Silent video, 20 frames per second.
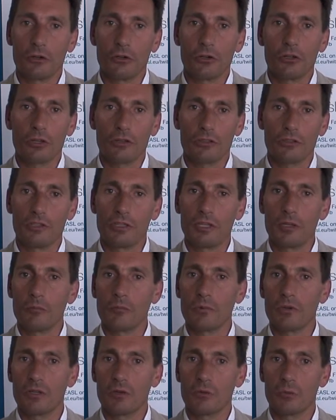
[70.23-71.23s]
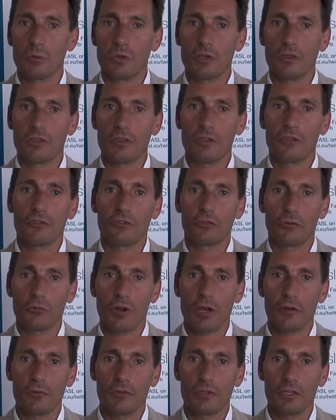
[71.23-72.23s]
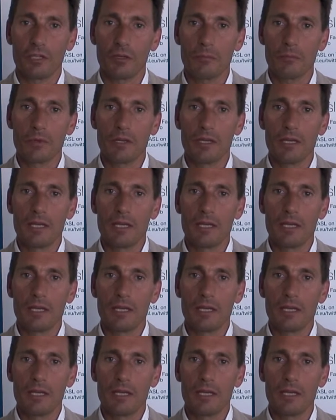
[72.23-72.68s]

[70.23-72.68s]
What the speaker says: erlotinib with sorafenib,